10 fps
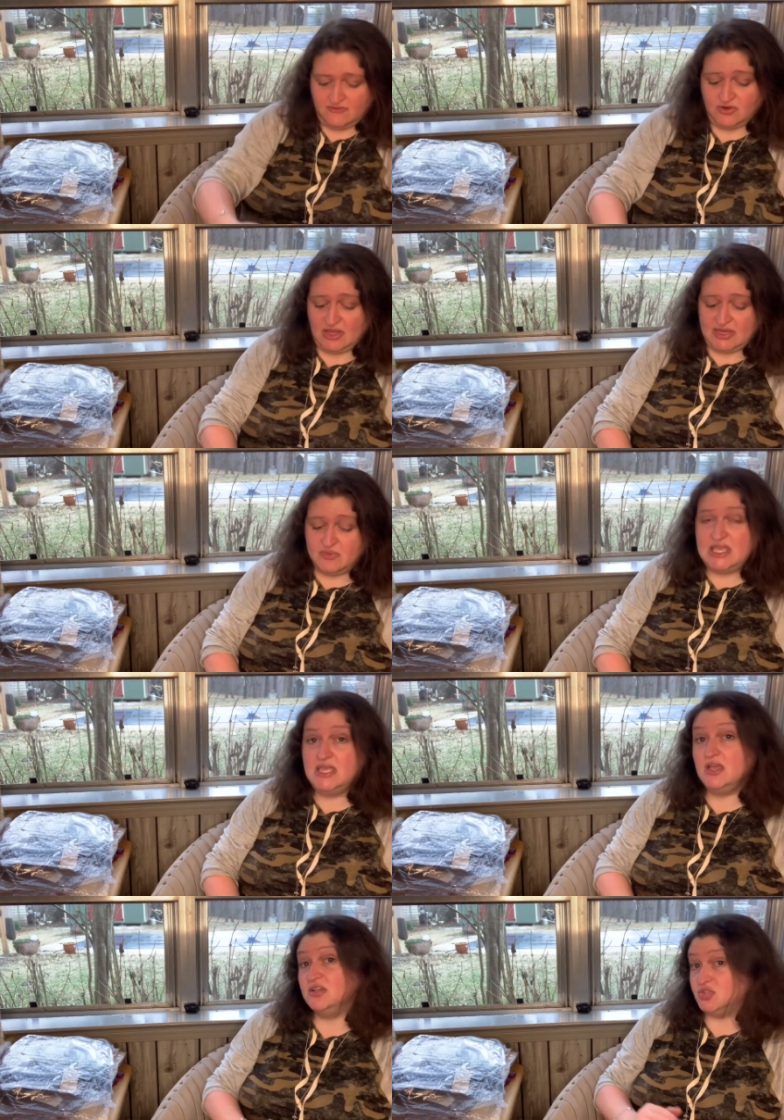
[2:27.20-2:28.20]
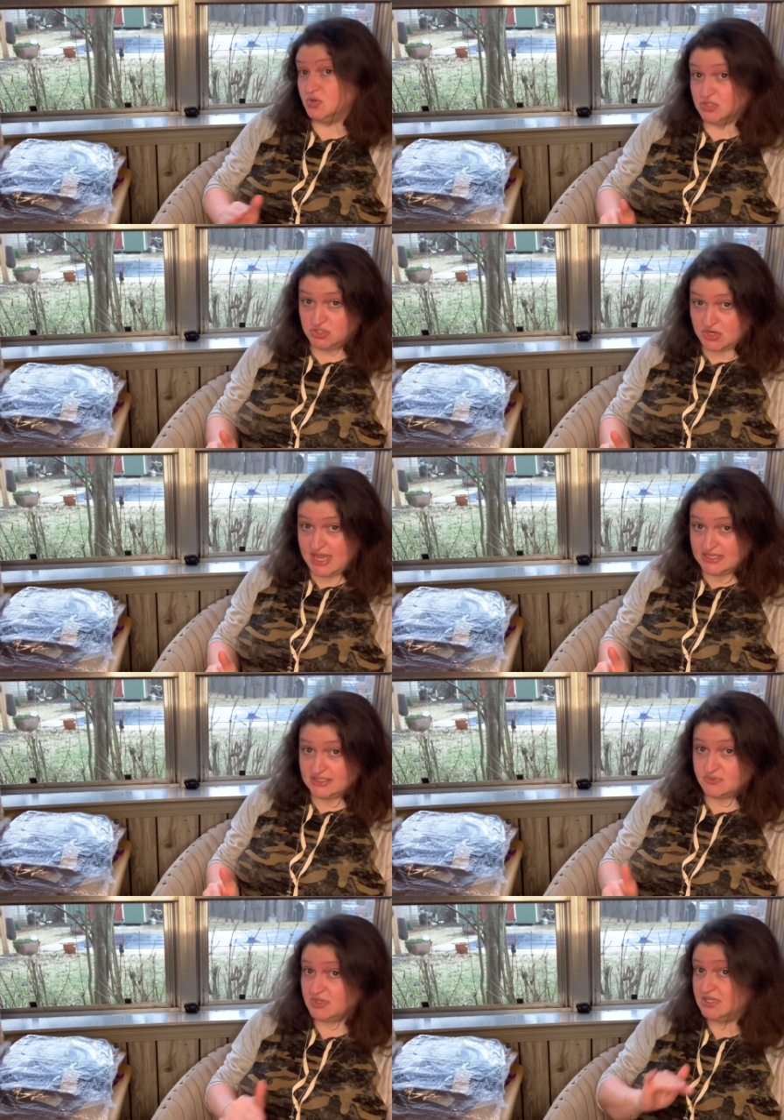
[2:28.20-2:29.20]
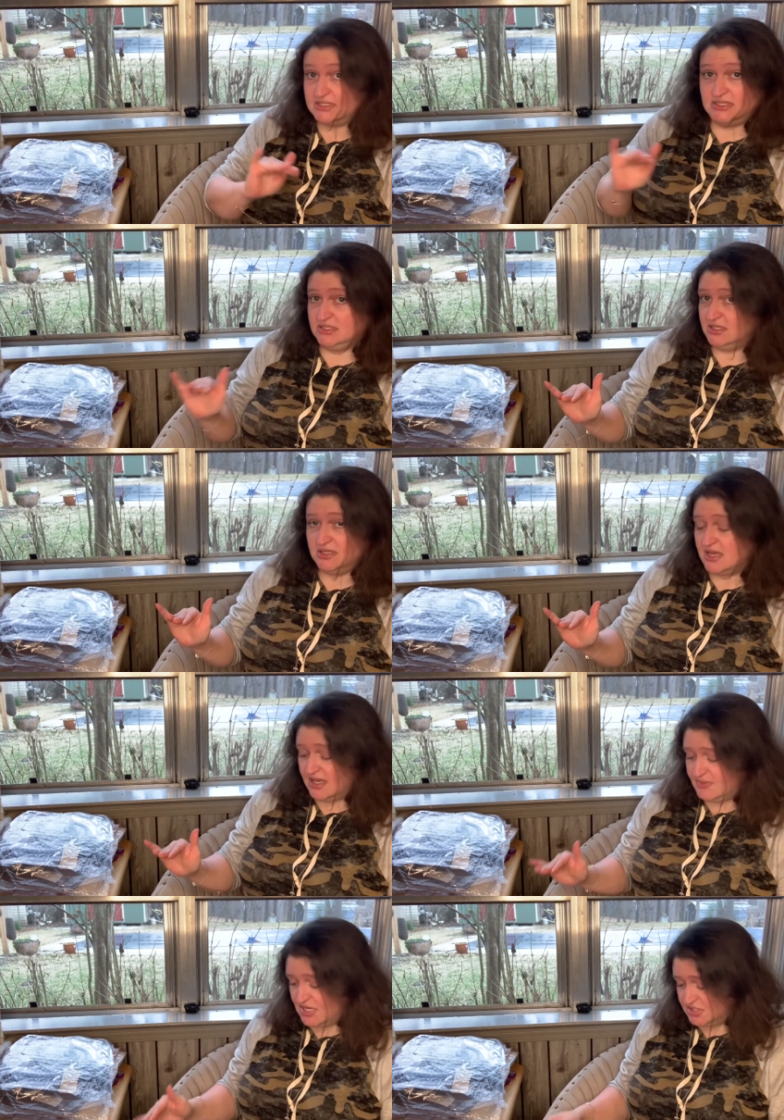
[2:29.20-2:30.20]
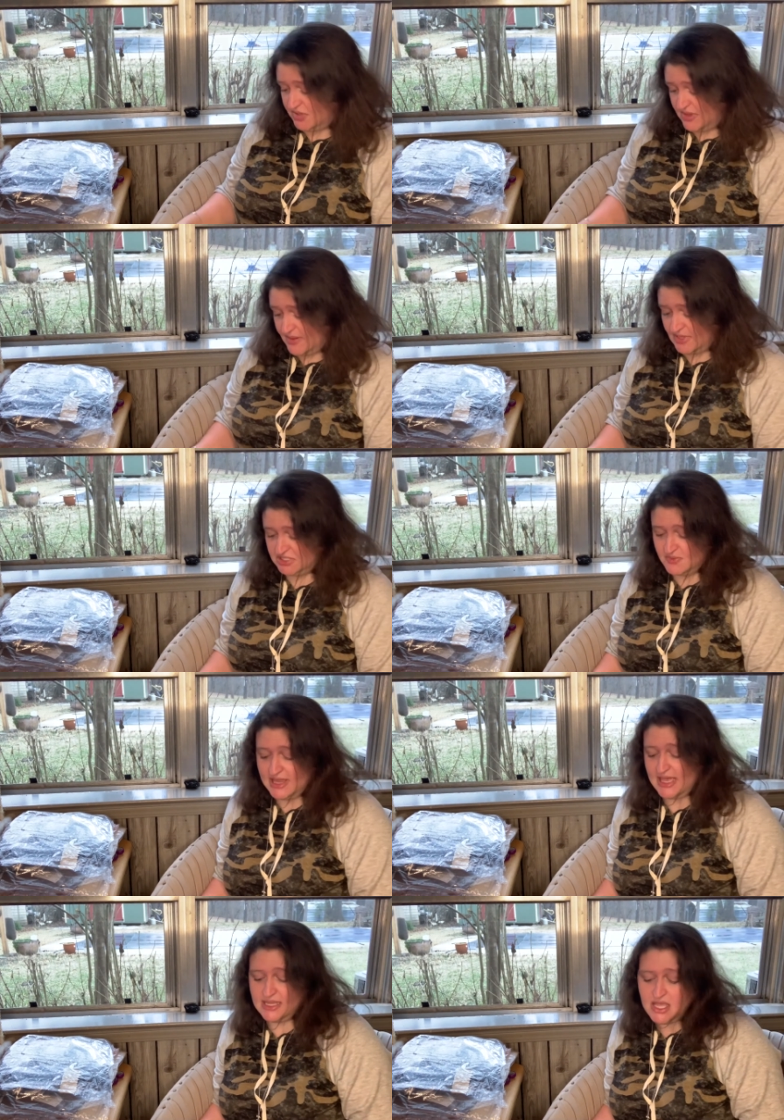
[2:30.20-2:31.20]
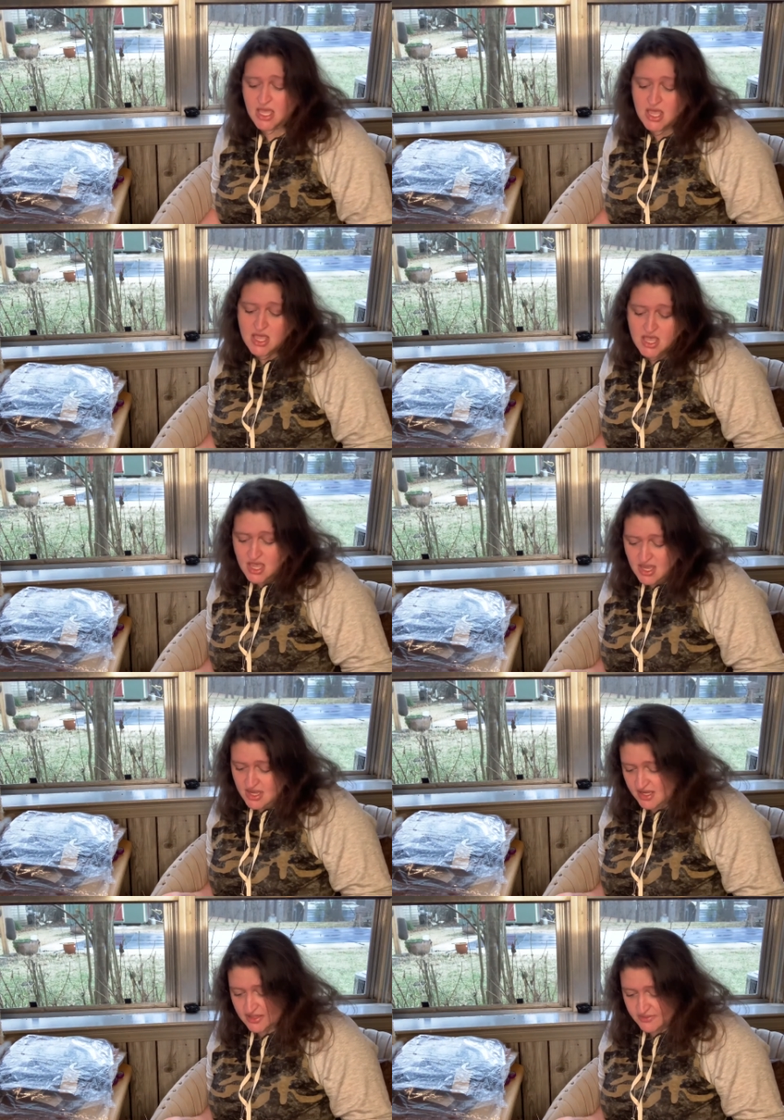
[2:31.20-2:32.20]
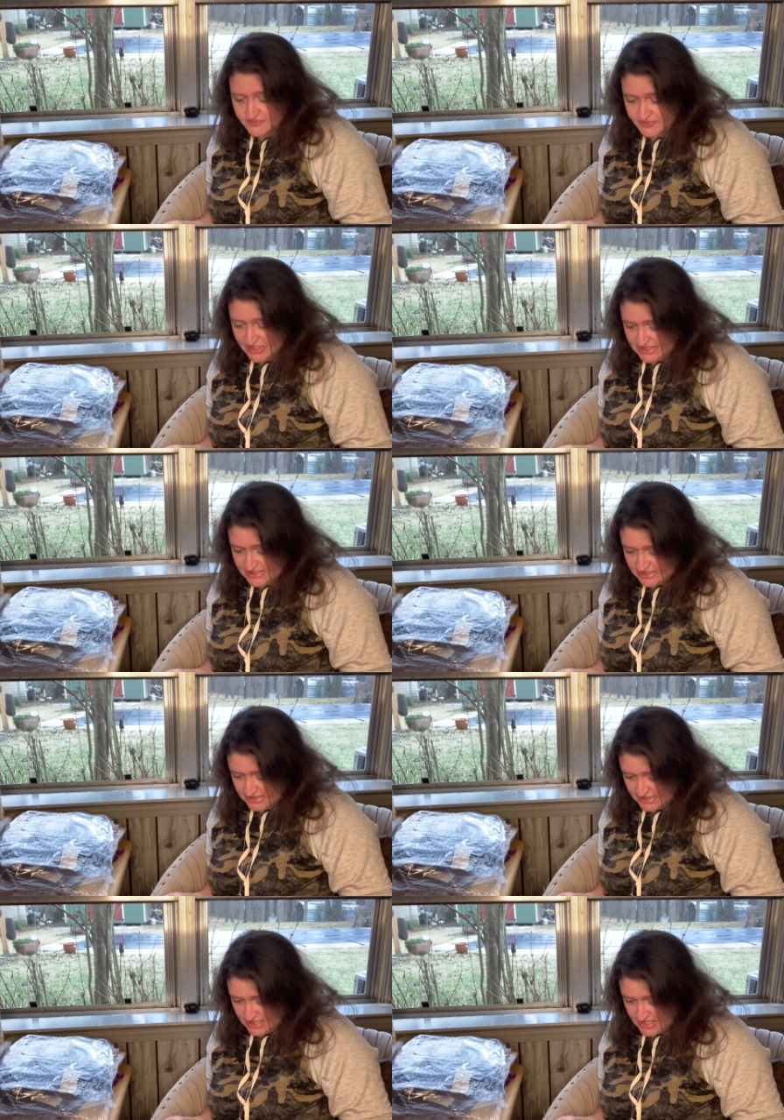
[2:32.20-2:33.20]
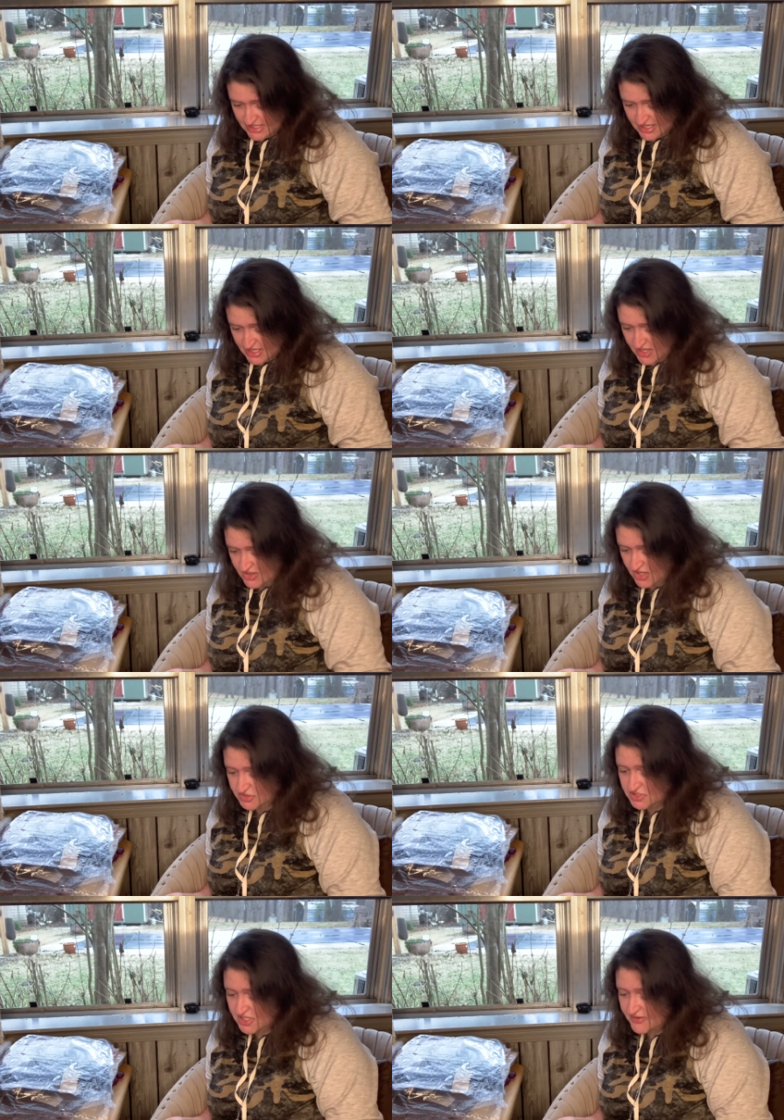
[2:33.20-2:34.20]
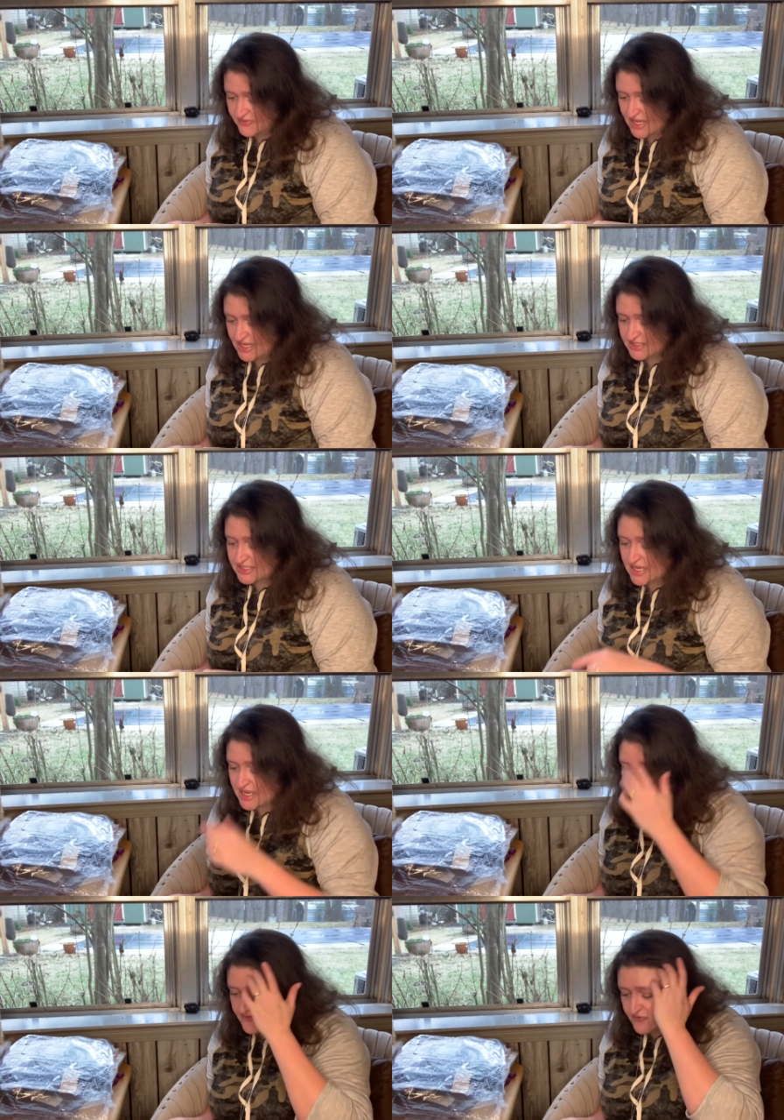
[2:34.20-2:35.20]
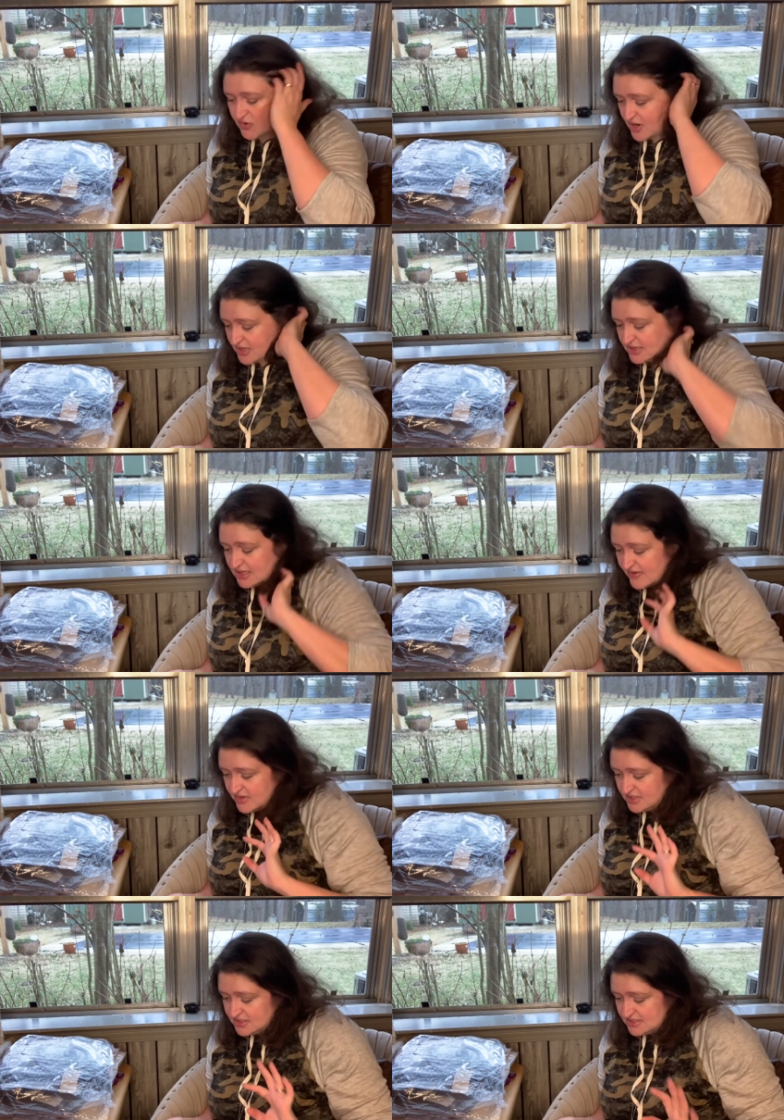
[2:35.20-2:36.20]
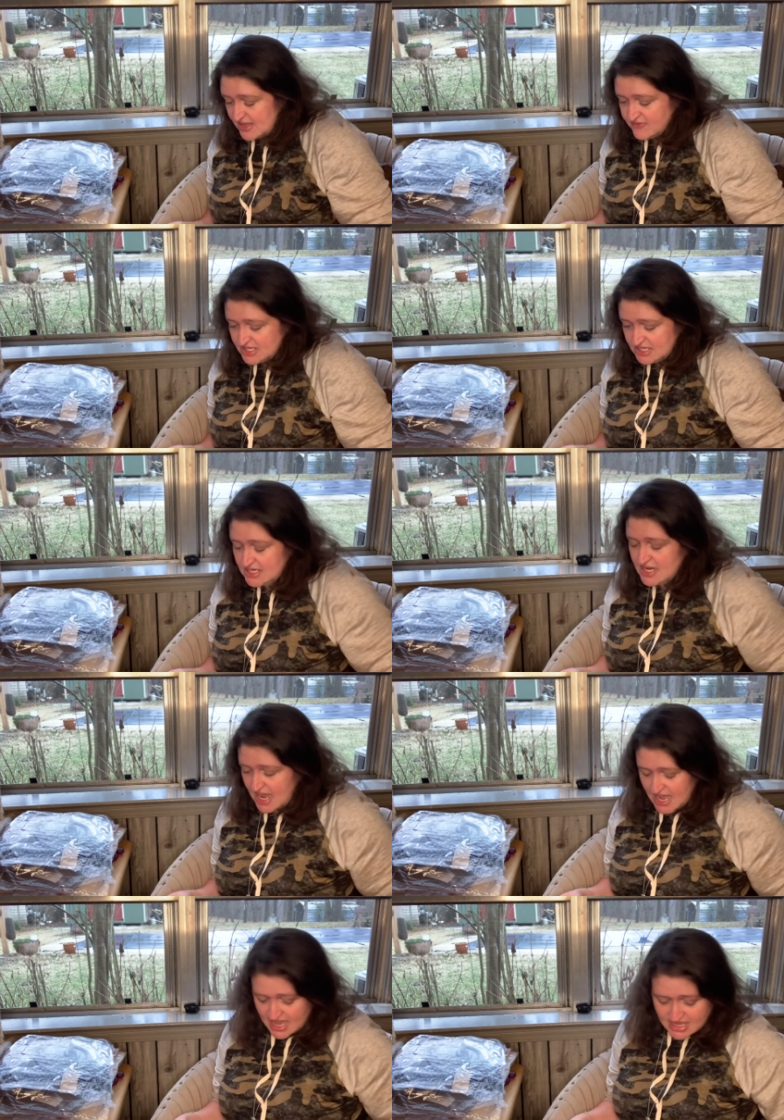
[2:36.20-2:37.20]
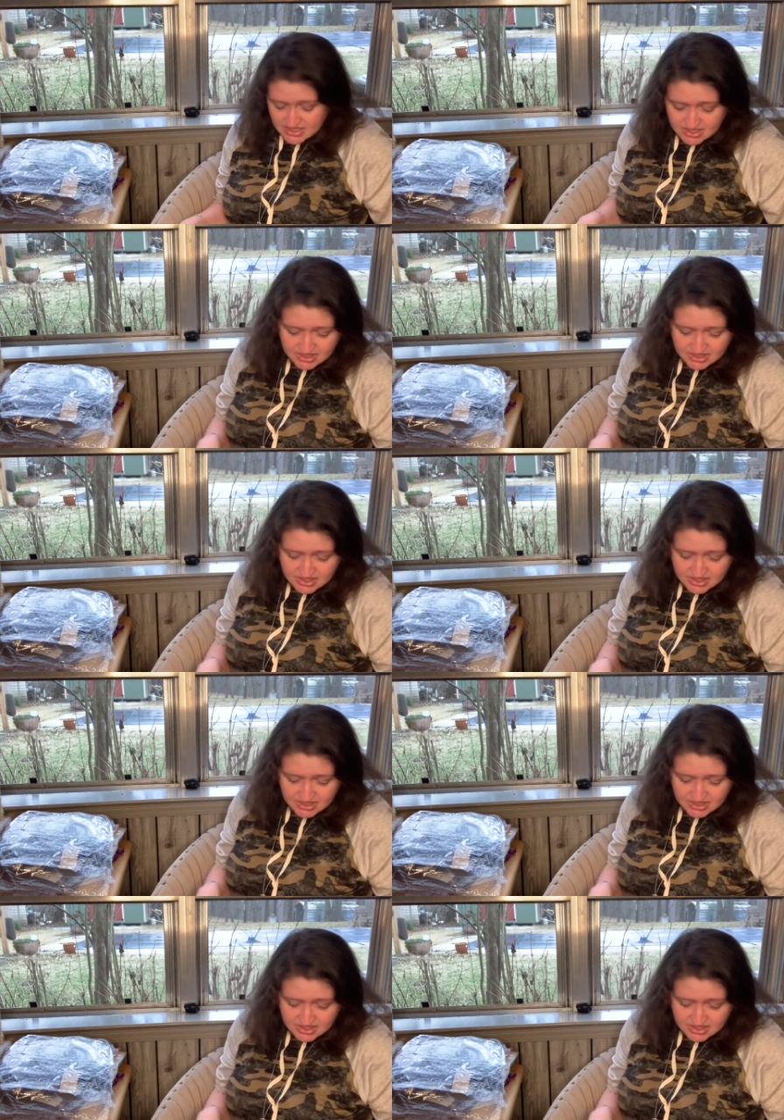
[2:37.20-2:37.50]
you're like me, a short dress because I'm not showing that much of my leg. Um, let's see. The ultra soft leggings I got for 11.79.